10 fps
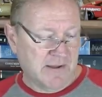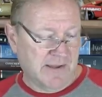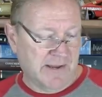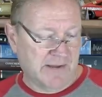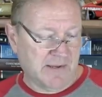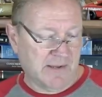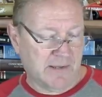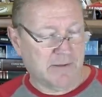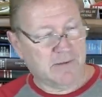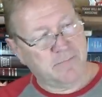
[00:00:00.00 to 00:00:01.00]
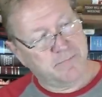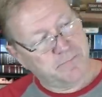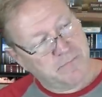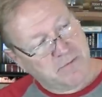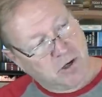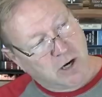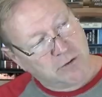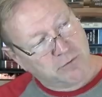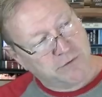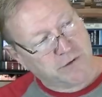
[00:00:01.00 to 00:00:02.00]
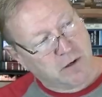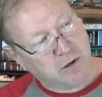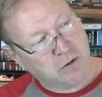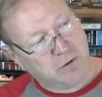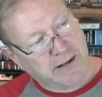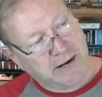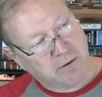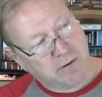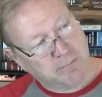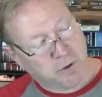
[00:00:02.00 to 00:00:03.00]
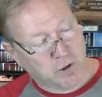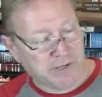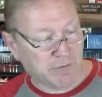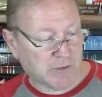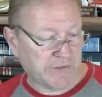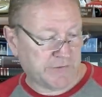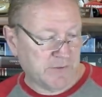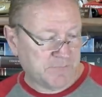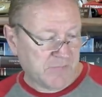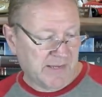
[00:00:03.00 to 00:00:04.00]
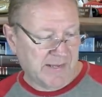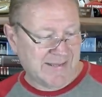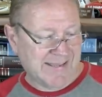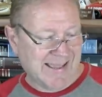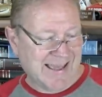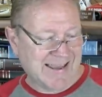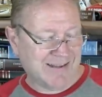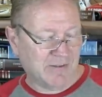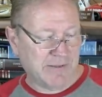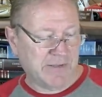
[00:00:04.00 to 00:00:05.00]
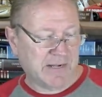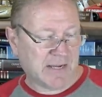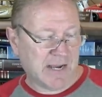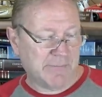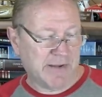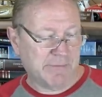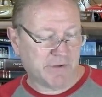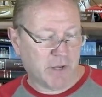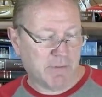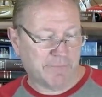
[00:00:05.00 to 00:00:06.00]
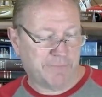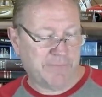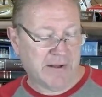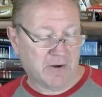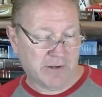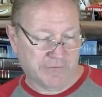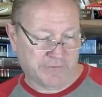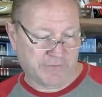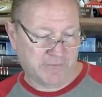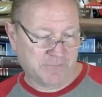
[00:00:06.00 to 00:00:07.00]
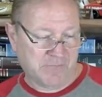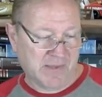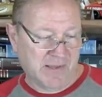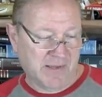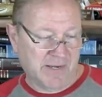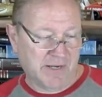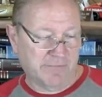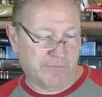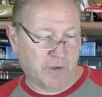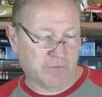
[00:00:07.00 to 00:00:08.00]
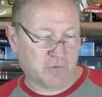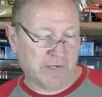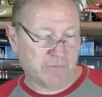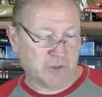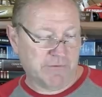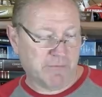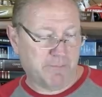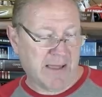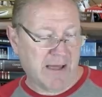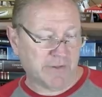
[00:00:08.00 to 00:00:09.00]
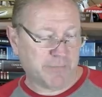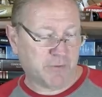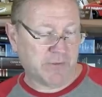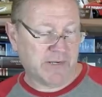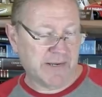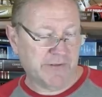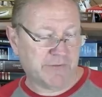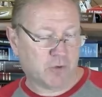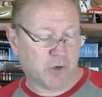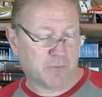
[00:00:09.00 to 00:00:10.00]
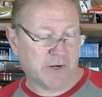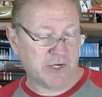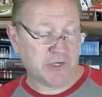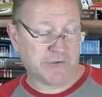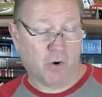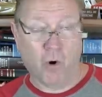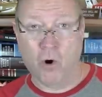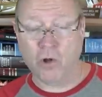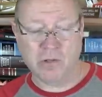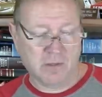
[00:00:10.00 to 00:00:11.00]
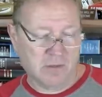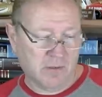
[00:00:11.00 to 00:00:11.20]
And the author of this article, Aaron Burney, writes, in the end, living in a condominium is all about fairness. It involves trying to achieve a balance between the needs of the corporation as a whole